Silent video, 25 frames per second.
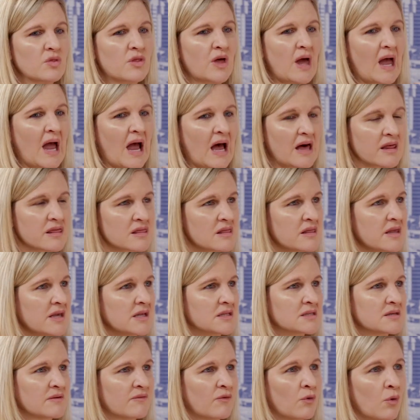the
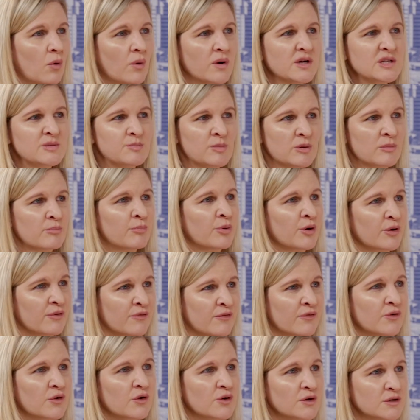athletes have always been put
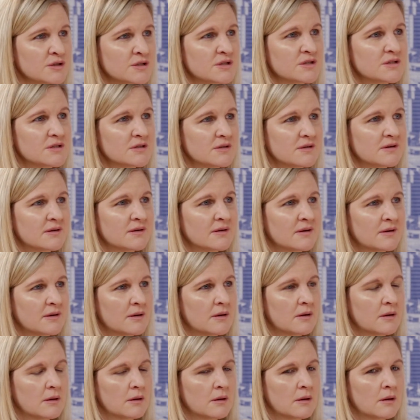first.
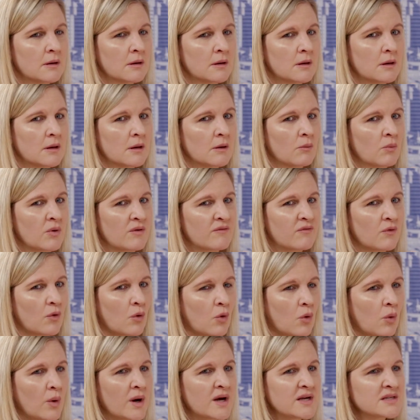We've
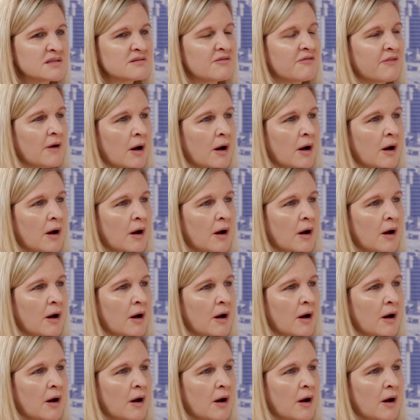always